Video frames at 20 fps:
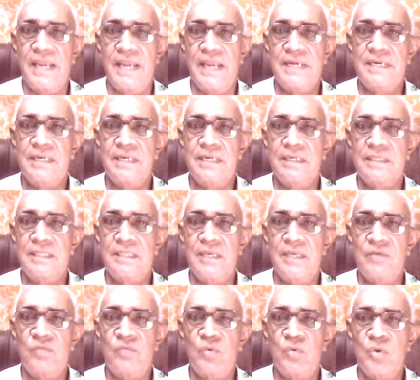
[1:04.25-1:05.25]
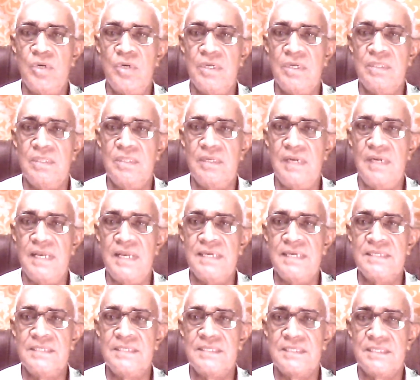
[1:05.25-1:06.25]
and therefore on the
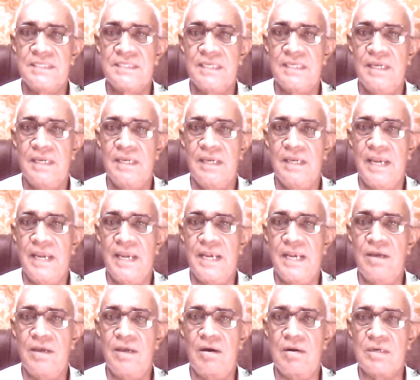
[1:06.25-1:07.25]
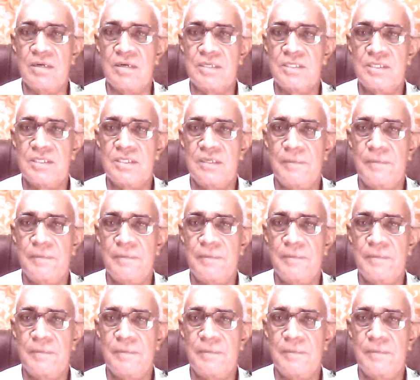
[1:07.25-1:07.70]
lungs and heart.